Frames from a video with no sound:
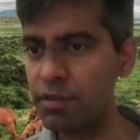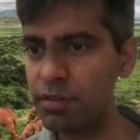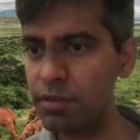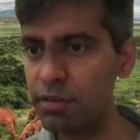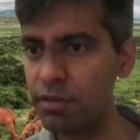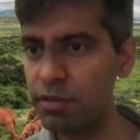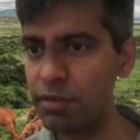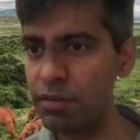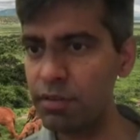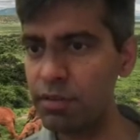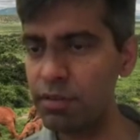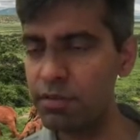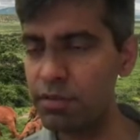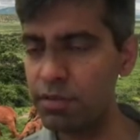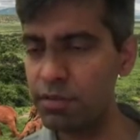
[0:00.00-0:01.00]

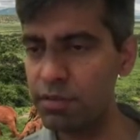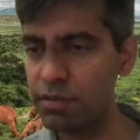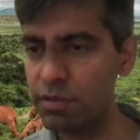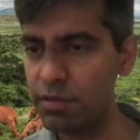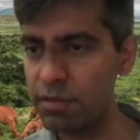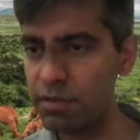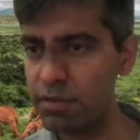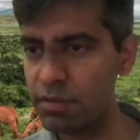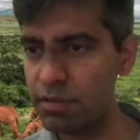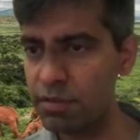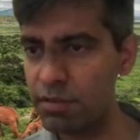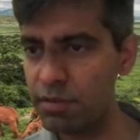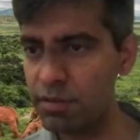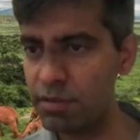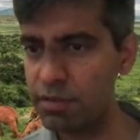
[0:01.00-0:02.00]

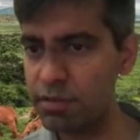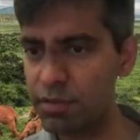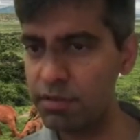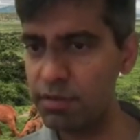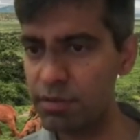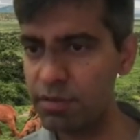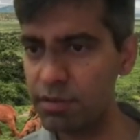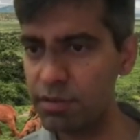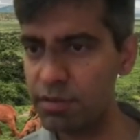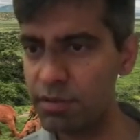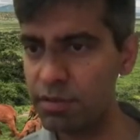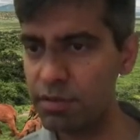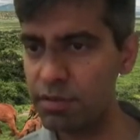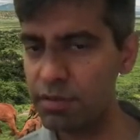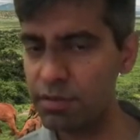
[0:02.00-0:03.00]

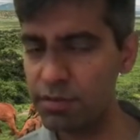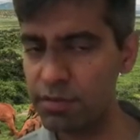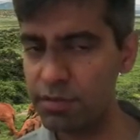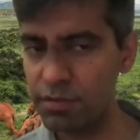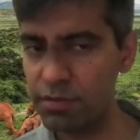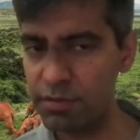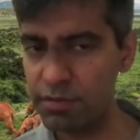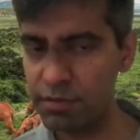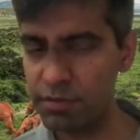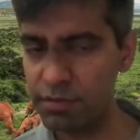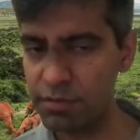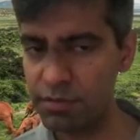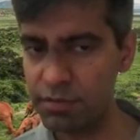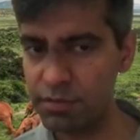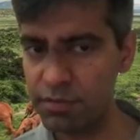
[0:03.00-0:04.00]

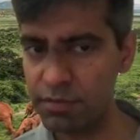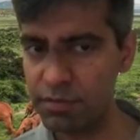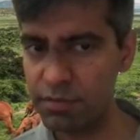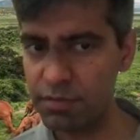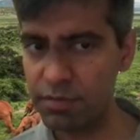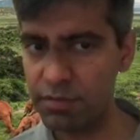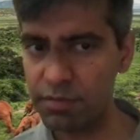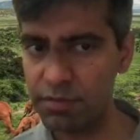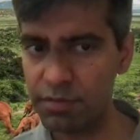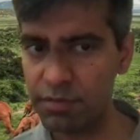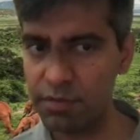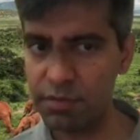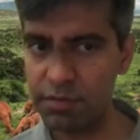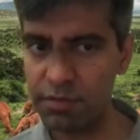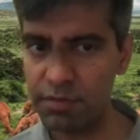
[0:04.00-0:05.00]

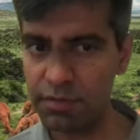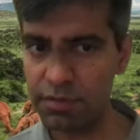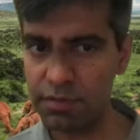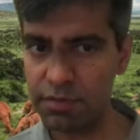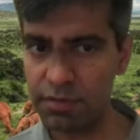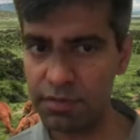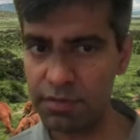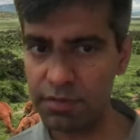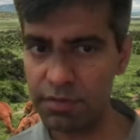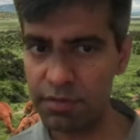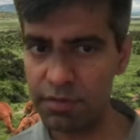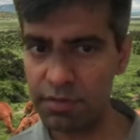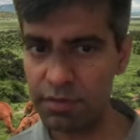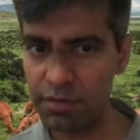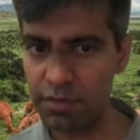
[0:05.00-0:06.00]

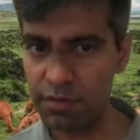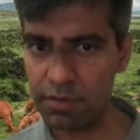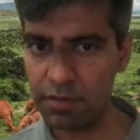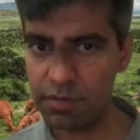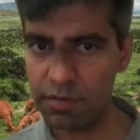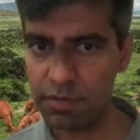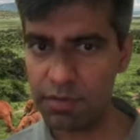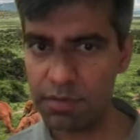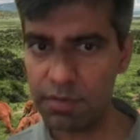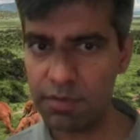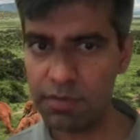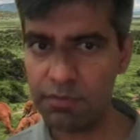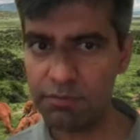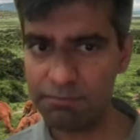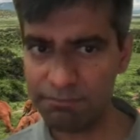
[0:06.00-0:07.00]

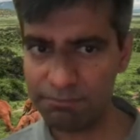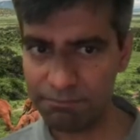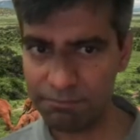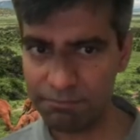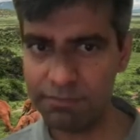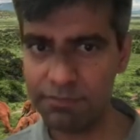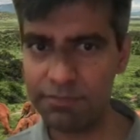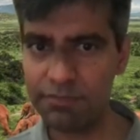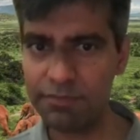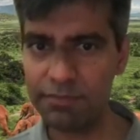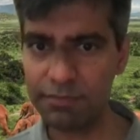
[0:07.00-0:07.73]
No words are spoken by the person on screen.